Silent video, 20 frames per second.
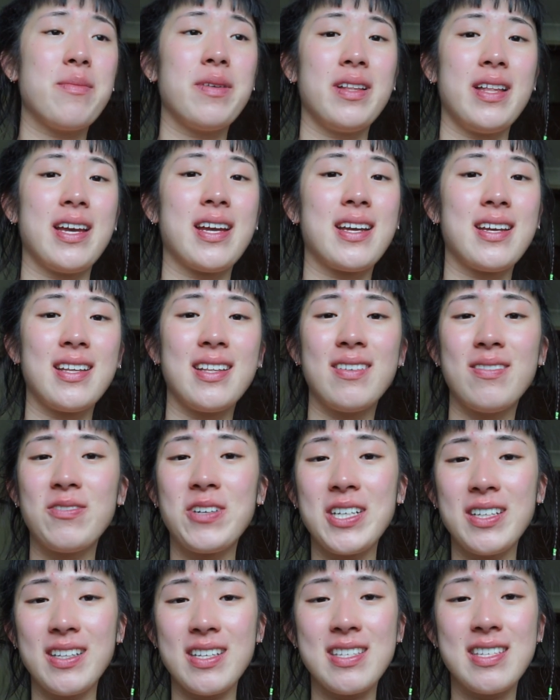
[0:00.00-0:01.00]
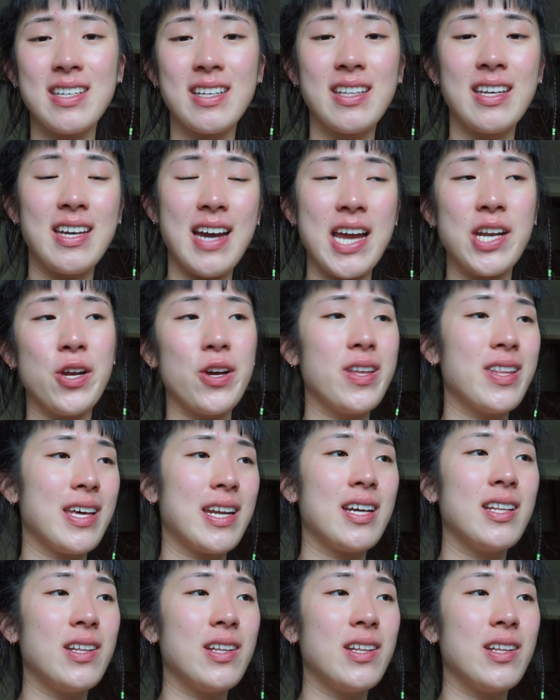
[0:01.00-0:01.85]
but like realistically I know that a